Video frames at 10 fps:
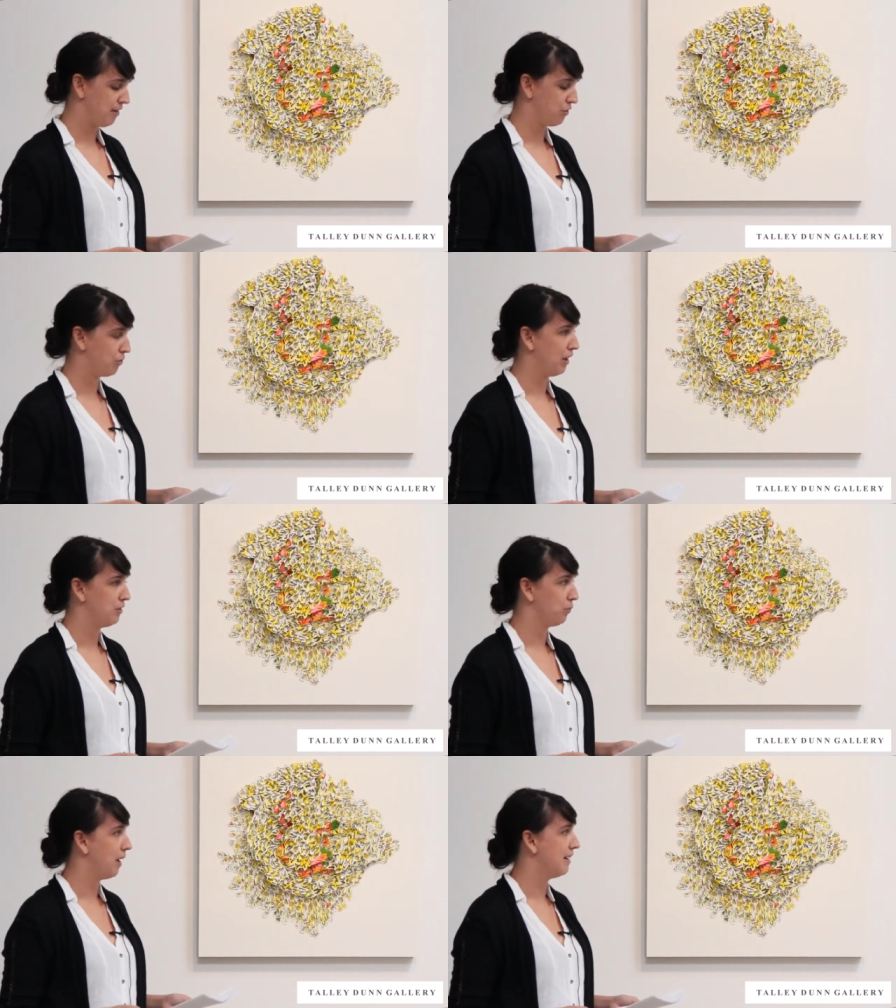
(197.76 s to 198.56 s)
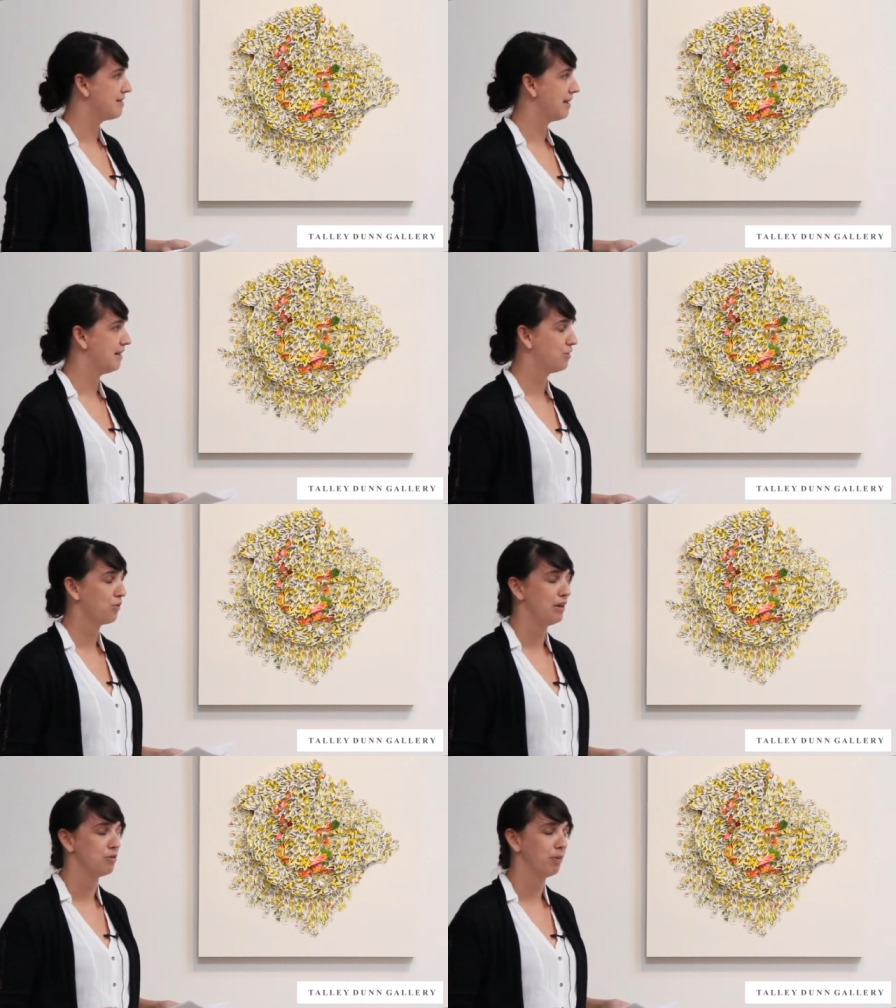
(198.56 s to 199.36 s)
in strange ways and in
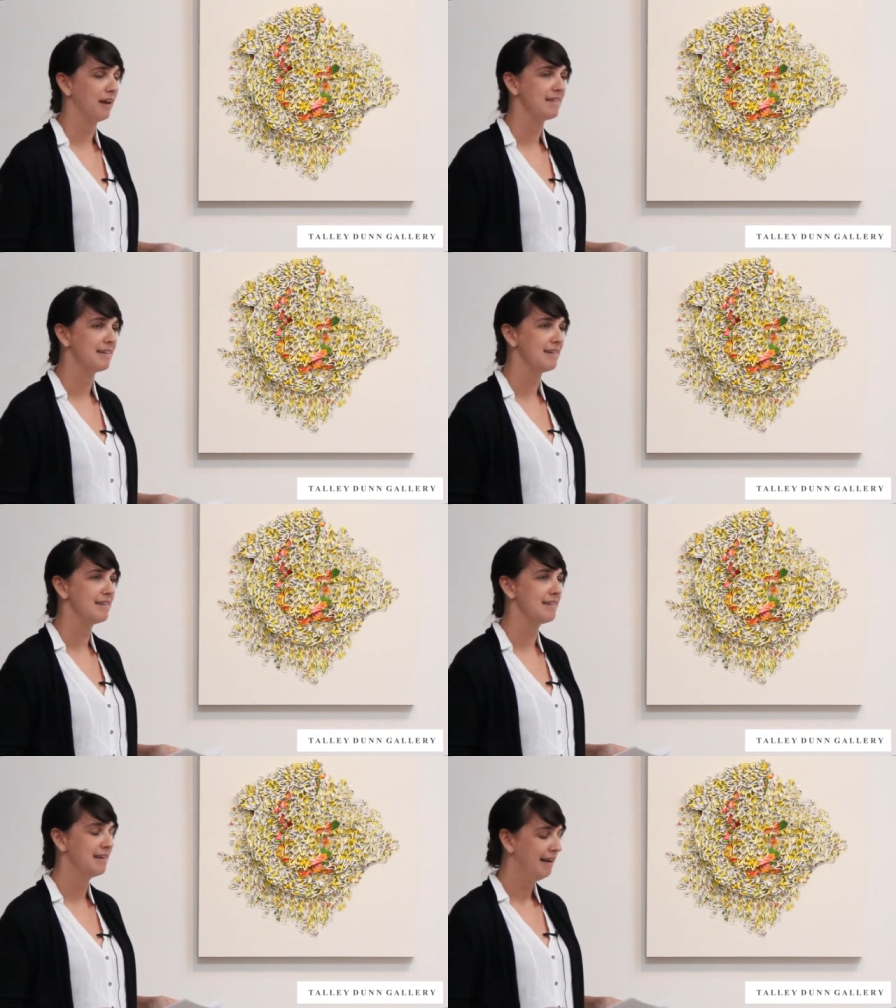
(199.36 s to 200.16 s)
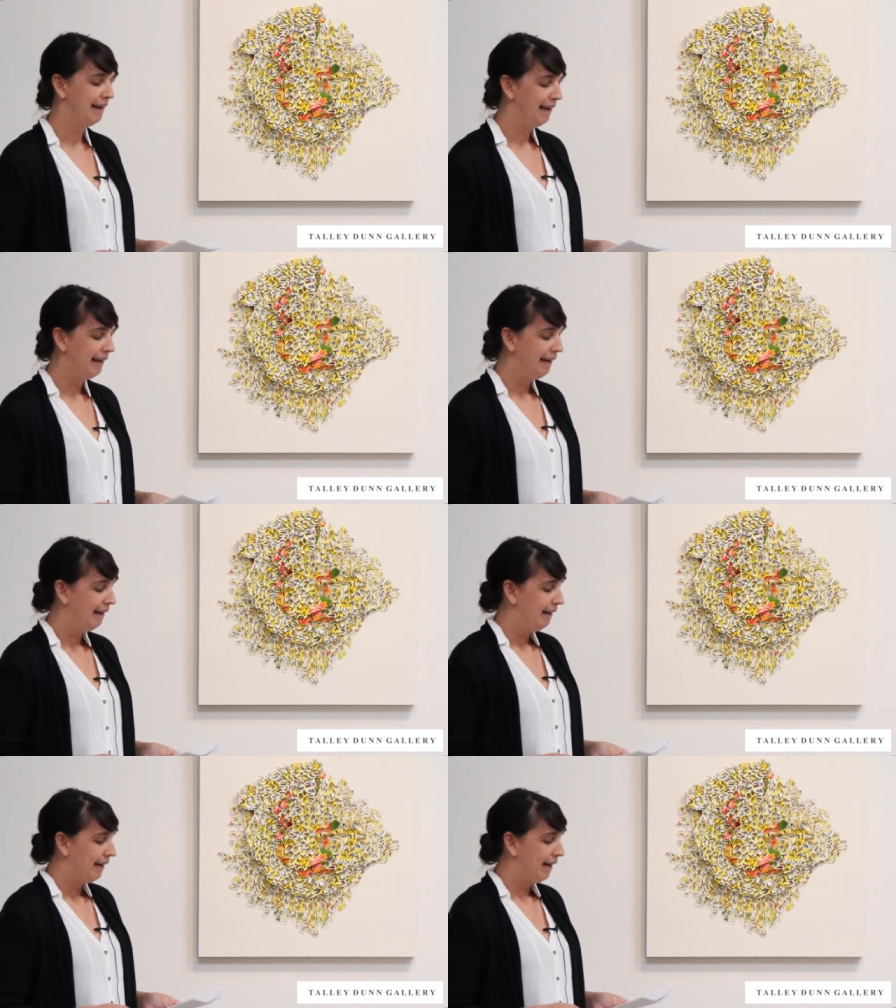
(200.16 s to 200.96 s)
strange places.
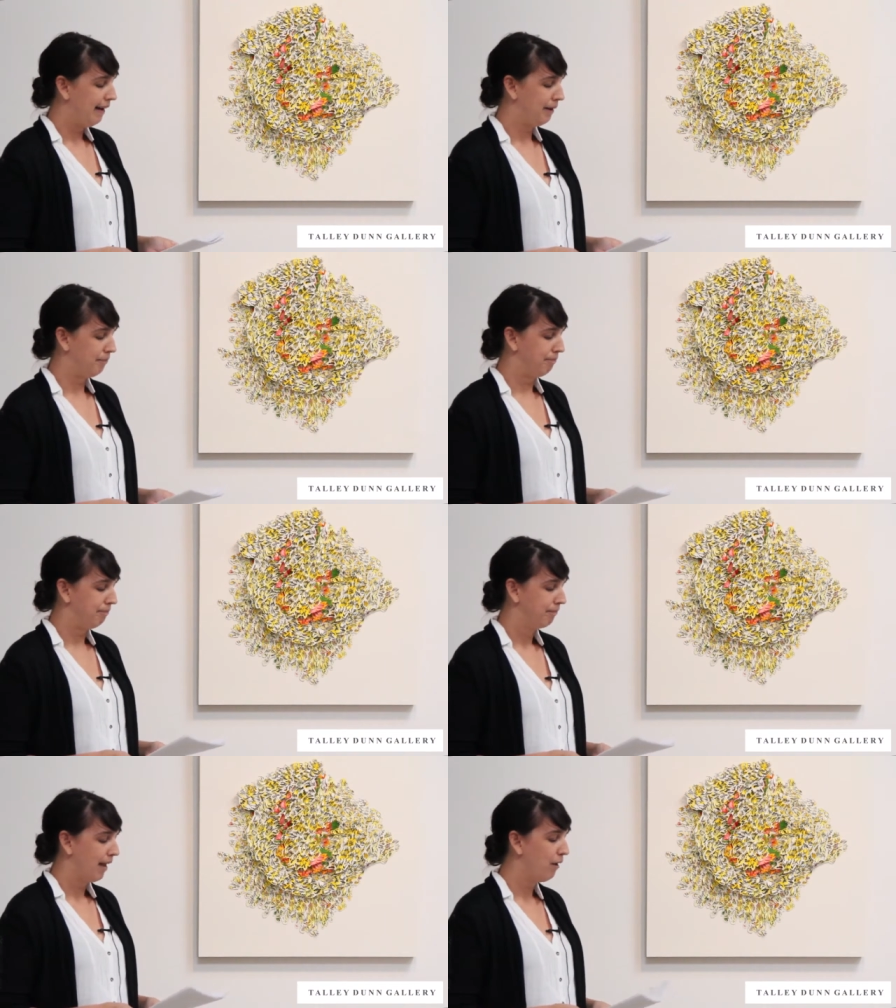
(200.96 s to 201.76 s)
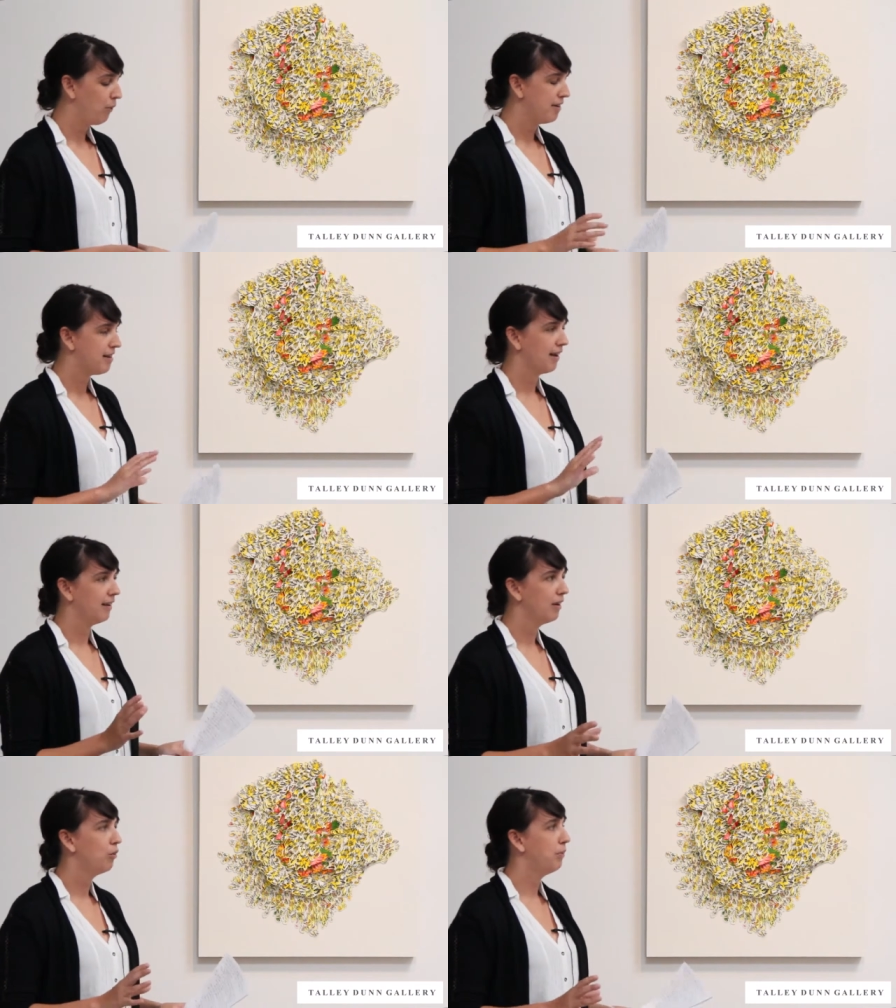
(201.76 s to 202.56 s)
I want to talk a
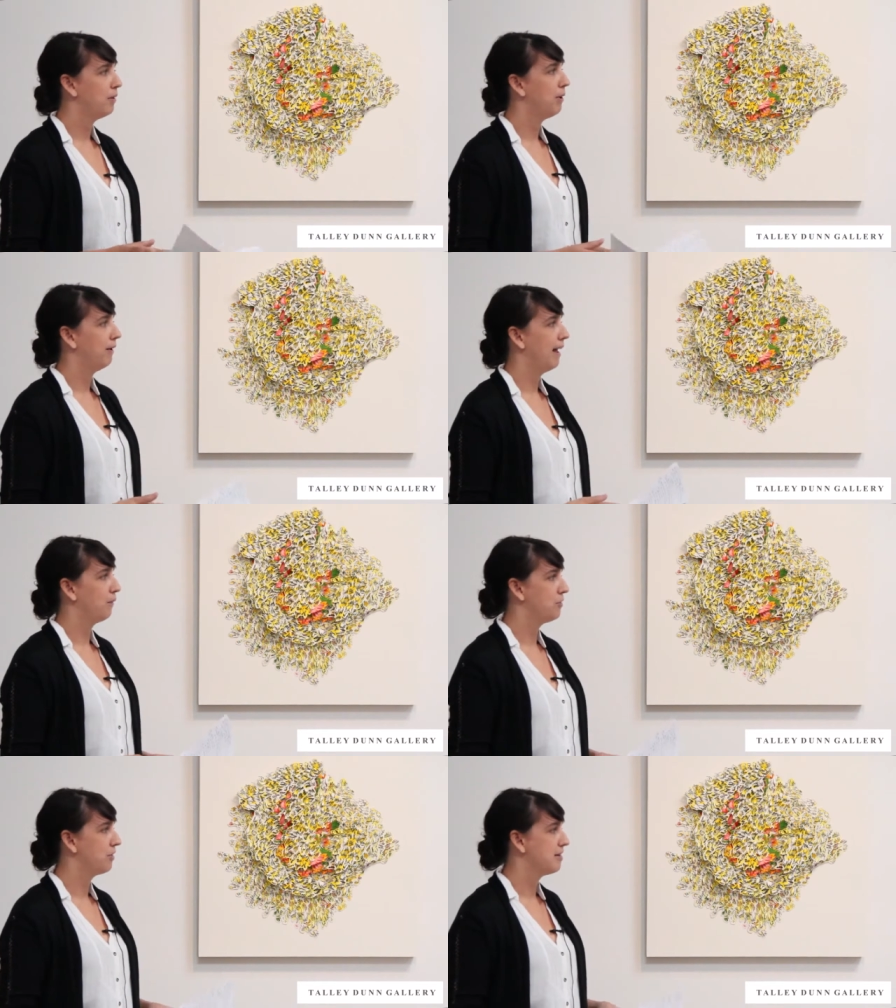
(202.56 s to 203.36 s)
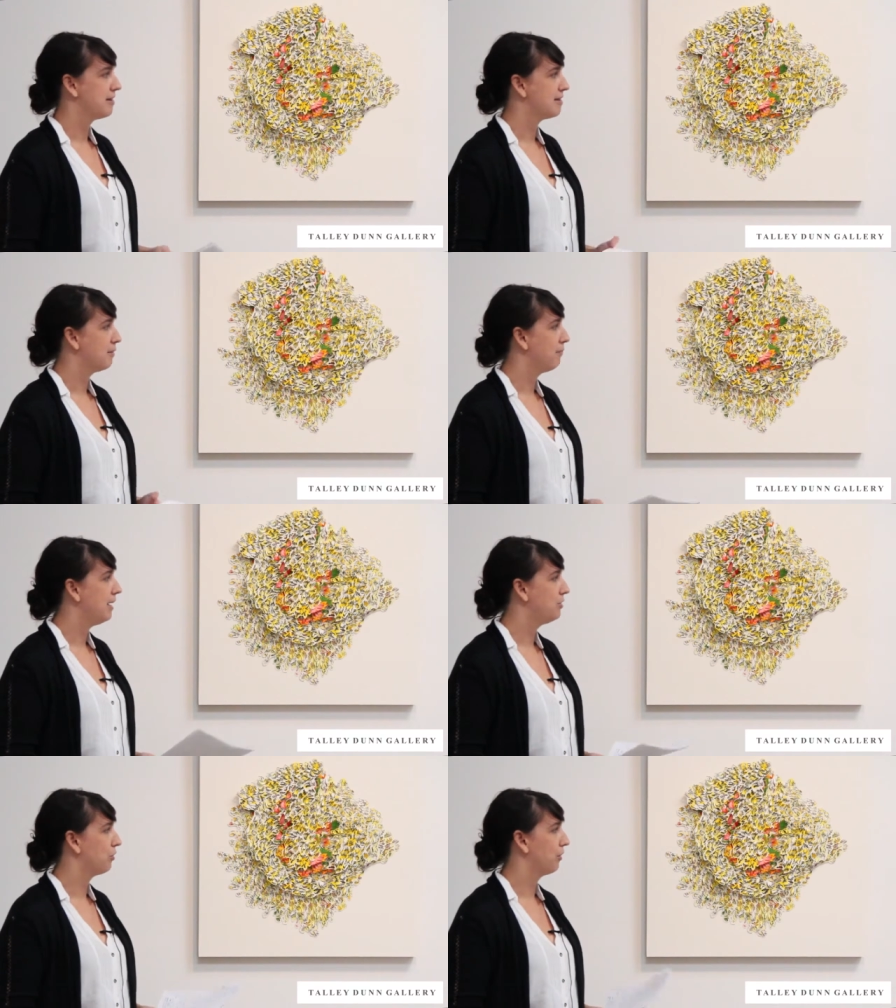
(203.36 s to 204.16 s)
little bit about language because it's a
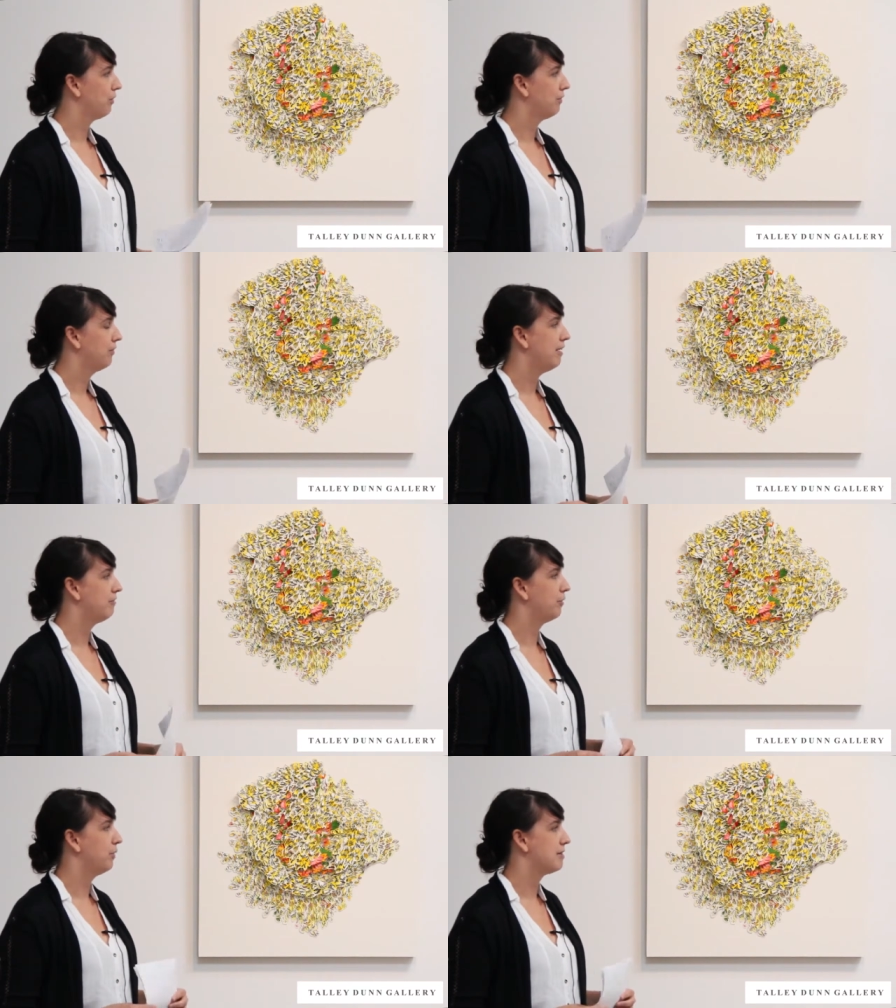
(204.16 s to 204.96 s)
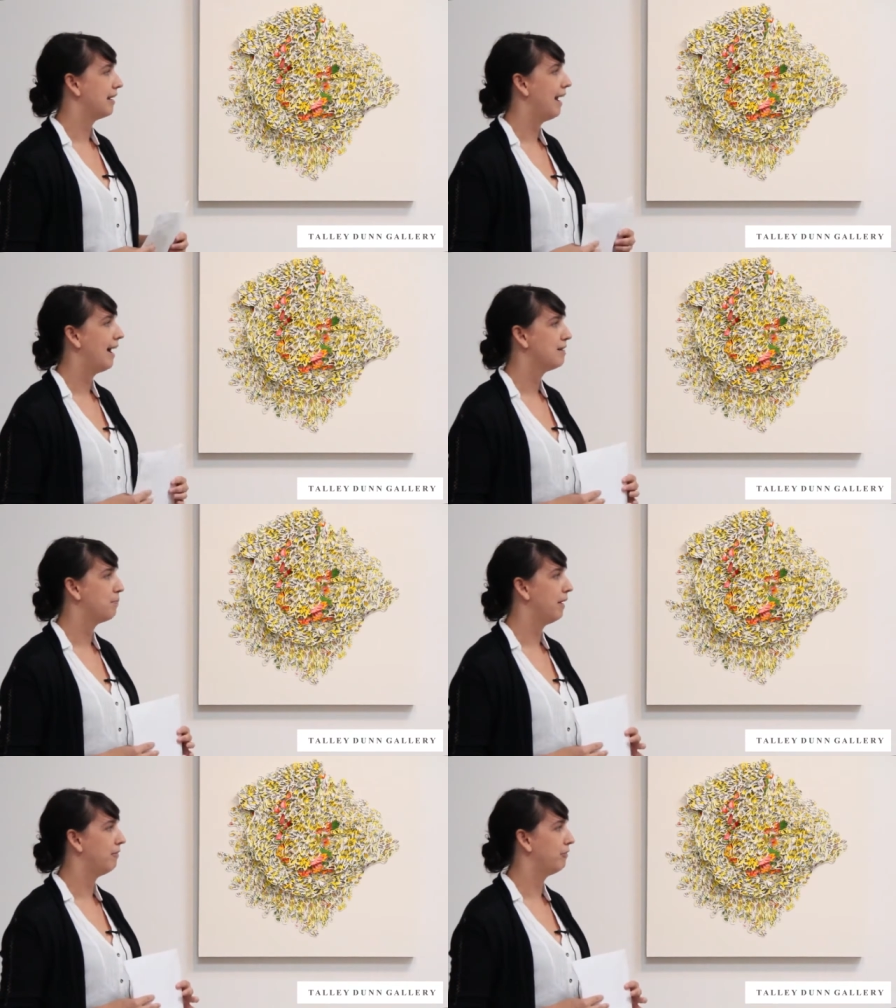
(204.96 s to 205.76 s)
major influence, and it has
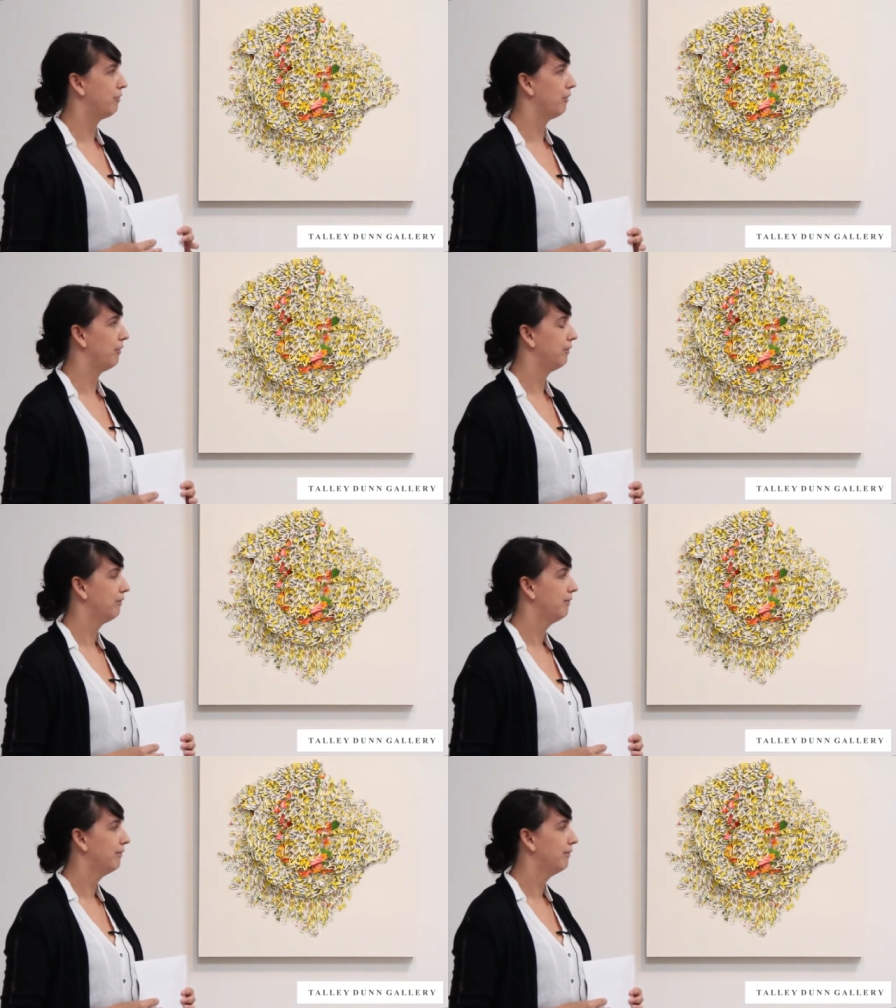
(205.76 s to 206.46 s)
been for